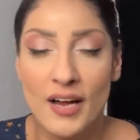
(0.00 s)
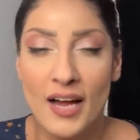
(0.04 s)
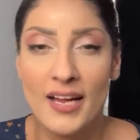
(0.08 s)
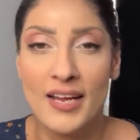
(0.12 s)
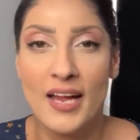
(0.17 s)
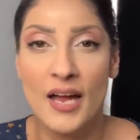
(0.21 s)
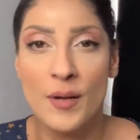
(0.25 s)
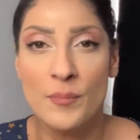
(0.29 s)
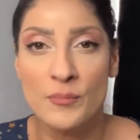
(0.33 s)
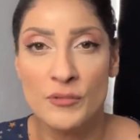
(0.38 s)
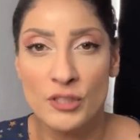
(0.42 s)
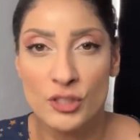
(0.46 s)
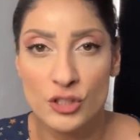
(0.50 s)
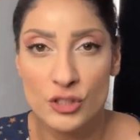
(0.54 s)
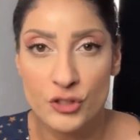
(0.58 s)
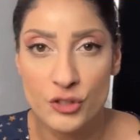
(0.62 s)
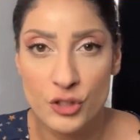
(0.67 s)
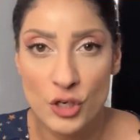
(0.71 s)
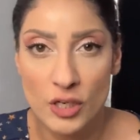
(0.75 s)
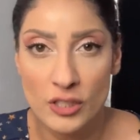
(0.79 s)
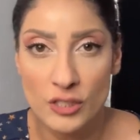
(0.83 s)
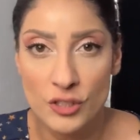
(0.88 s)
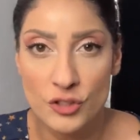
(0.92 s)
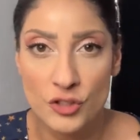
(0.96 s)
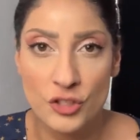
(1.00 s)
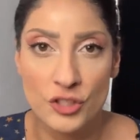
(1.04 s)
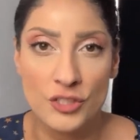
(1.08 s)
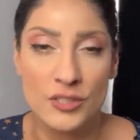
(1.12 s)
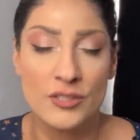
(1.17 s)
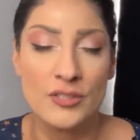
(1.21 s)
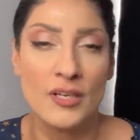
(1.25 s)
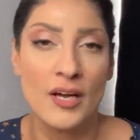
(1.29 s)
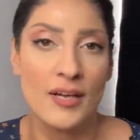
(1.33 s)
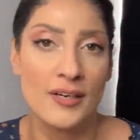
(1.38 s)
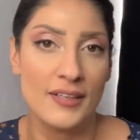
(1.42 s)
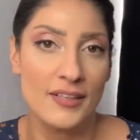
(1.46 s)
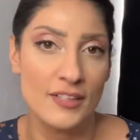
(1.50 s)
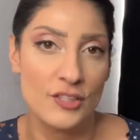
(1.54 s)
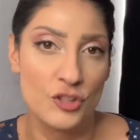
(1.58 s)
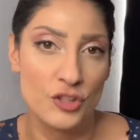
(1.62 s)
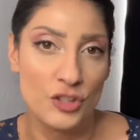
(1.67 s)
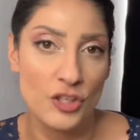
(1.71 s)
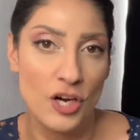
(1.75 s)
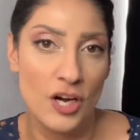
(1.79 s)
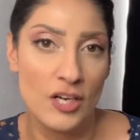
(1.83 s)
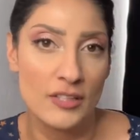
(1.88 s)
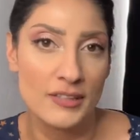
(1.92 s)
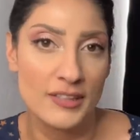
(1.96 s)
I am your astrologer, Nadiya
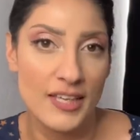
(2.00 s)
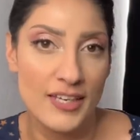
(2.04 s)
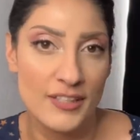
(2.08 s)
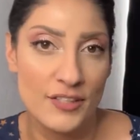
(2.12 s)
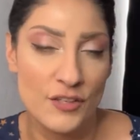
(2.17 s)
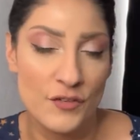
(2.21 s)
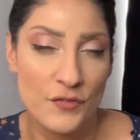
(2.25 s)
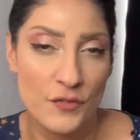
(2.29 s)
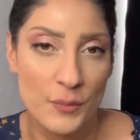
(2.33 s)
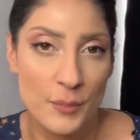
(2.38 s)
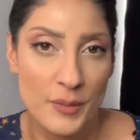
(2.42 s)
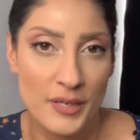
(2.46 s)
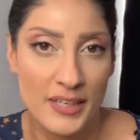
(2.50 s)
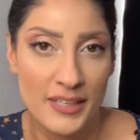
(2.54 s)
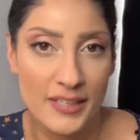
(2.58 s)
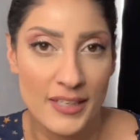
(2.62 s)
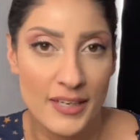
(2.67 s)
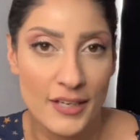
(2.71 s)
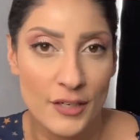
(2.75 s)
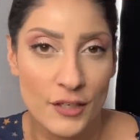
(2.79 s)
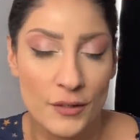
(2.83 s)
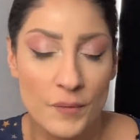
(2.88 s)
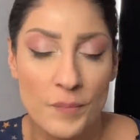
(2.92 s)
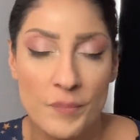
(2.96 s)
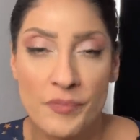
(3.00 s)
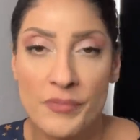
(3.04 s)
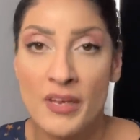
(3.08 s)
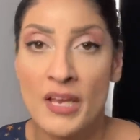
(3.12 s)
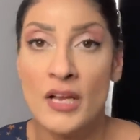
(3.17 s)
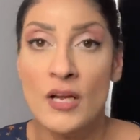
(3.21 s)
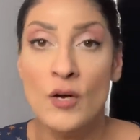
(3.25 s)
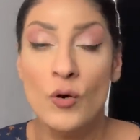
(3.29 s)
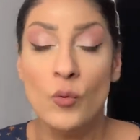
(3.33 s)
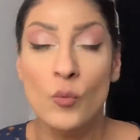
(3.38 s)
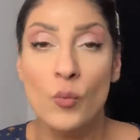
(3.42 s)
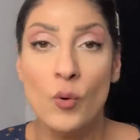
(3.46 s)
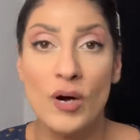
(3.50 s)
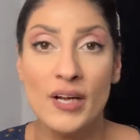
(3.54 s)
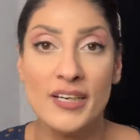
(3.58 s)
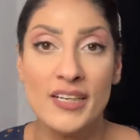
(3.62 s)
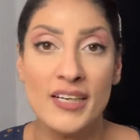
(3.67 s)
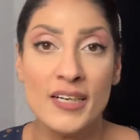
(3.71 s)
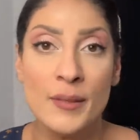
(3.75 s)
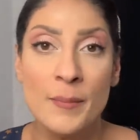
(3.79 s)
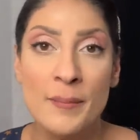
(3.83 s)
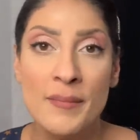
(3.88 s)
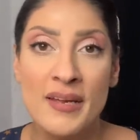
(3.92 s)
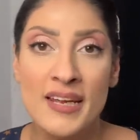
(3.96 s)
Shah. Thank you for being here. What
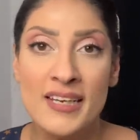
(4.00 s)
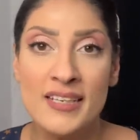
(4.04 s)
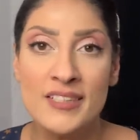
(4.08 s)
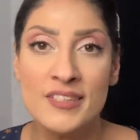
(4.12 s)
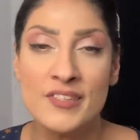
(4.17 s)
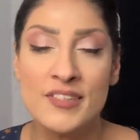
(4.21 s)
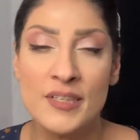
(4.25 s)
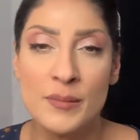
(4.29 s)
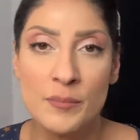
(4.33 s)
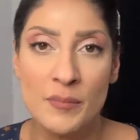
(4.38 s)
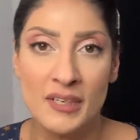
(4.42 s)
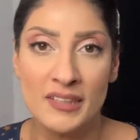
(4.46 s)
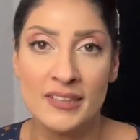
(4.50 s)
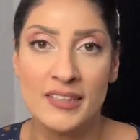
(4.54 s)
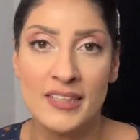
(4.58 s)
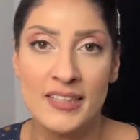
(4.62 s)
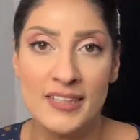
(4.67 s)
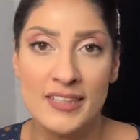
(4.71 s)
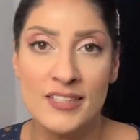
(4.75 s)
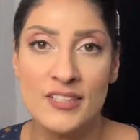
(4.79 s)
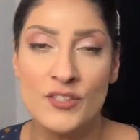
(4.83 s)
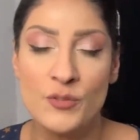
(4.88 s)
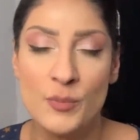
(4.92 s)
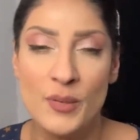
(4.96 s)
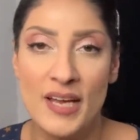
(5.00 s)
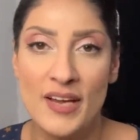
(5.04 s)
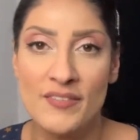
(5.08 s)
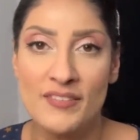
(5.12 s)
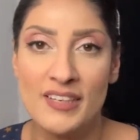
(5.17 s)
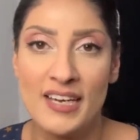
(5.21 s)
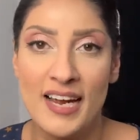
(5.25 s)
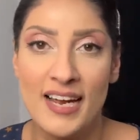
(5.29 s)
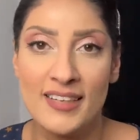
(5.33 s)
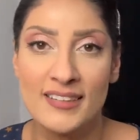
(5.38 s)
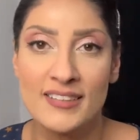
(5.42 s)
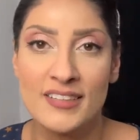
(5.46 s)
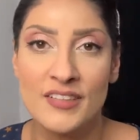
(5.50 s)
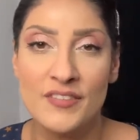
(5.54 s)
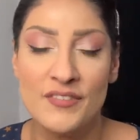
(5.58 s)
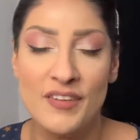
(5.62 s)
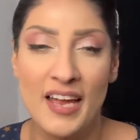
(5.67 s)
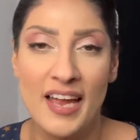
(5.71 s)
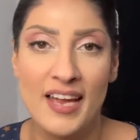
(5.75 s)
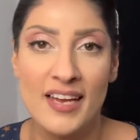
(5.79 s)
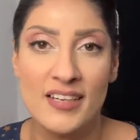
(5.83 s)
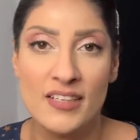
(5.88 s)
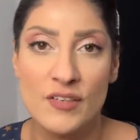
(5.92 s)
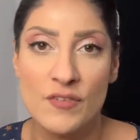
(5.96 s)
an amazing month it is. We have an active
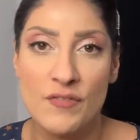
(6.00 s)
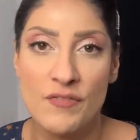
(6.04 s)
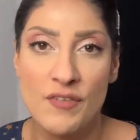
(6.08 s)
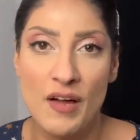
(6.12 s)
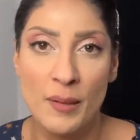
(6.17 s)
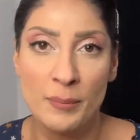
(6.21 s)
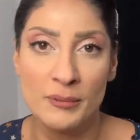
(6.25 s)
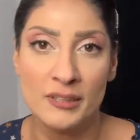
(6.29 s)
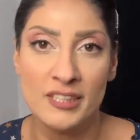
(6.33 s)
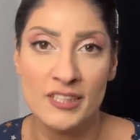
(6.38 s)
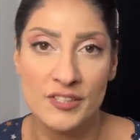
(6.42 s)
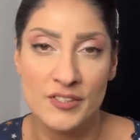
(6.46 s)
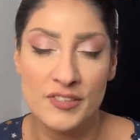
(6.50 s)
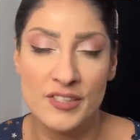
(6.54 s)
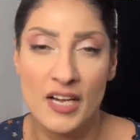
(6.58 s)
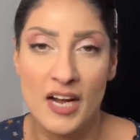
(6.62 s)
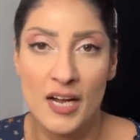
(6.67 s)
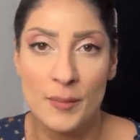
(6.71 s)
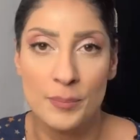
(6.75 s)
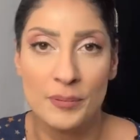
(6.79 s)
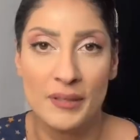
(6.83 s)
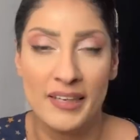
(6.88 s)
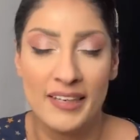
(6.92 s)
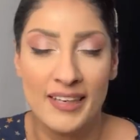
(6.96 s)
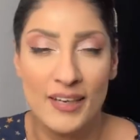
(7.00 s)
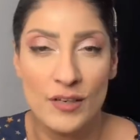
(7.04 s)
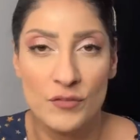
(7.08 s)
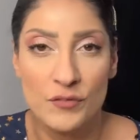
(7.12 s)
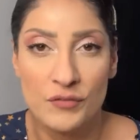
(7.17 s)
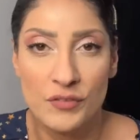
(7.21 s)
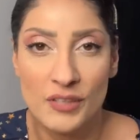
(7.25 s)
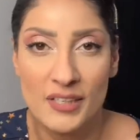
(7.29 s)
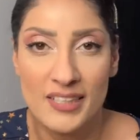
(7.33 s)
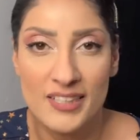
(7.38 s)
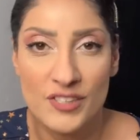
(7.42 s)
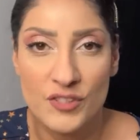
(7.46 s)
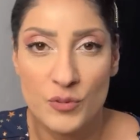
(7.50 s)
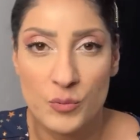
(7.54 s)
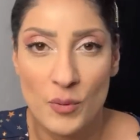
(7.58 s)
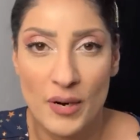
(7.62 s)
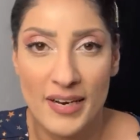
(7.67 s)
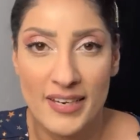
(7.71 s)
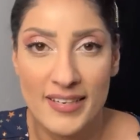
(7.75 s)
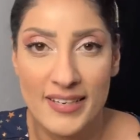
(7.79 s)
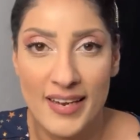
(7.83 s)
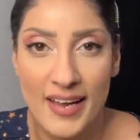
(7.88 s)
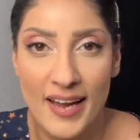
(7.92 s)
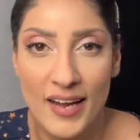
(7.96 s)
and fabulous sky playing out for us
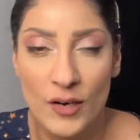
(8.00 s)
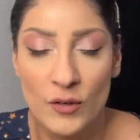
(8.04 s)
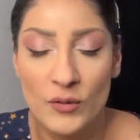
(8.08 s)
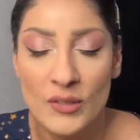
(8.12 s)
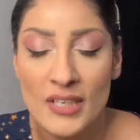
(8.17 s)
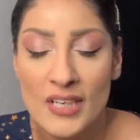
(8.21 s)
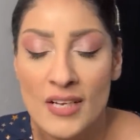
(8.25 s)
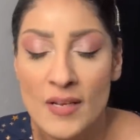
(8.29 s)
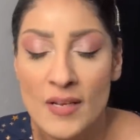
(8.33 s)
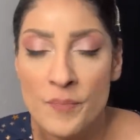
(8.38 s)
right now.